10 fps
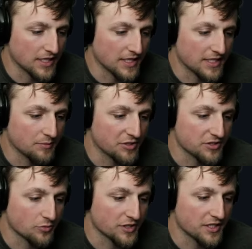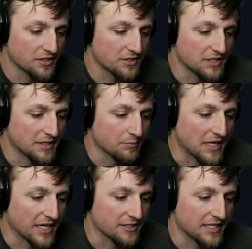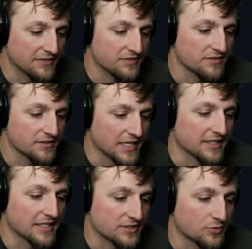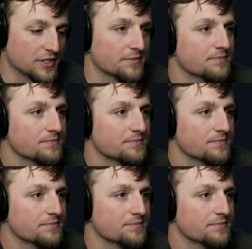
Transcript: Kid built a working neural net in Minecraft. Dang, that's sweet.